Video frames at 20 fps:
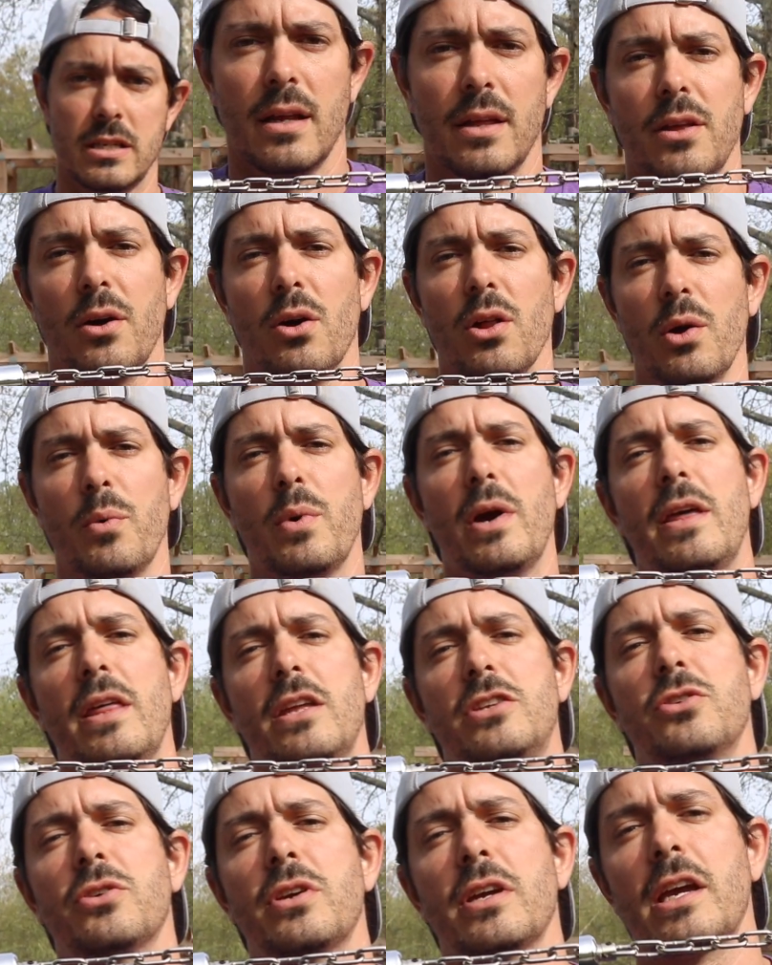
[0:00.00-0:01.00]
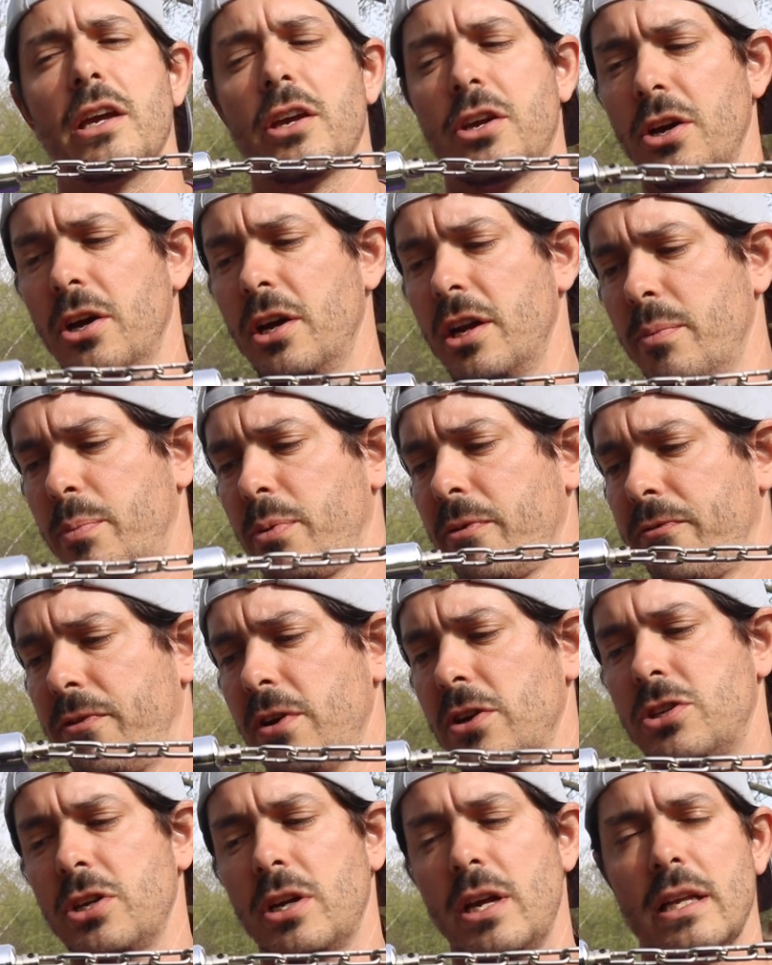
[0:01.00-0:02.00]
And the only way that you can get good and
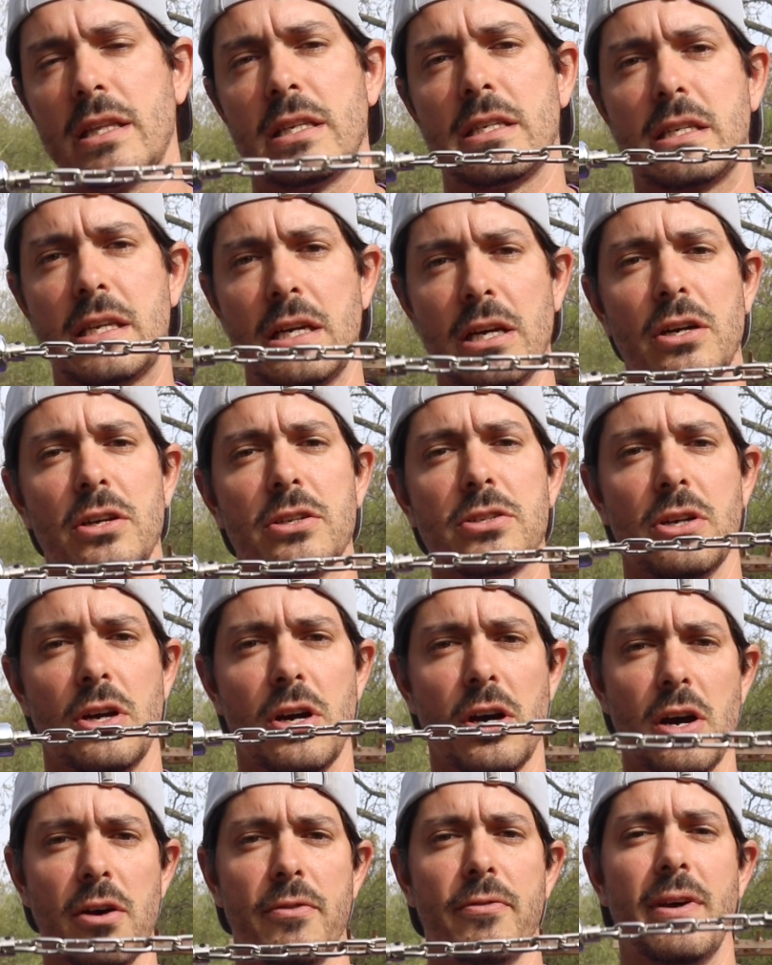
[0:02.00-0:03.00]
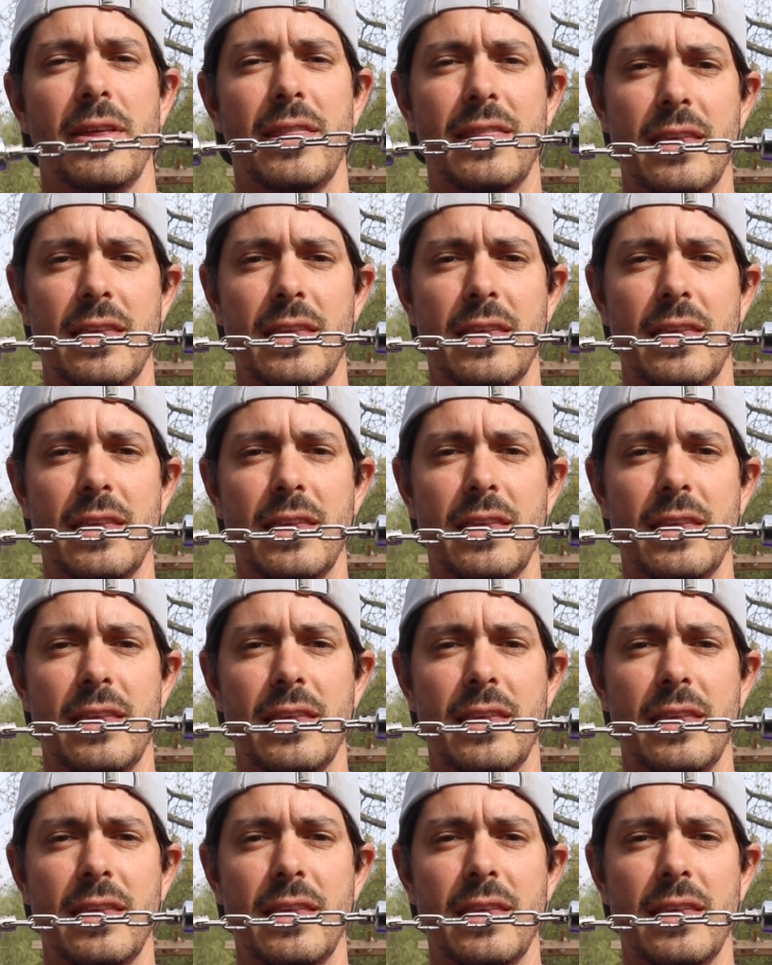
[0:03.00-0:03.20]
proficient at the skills of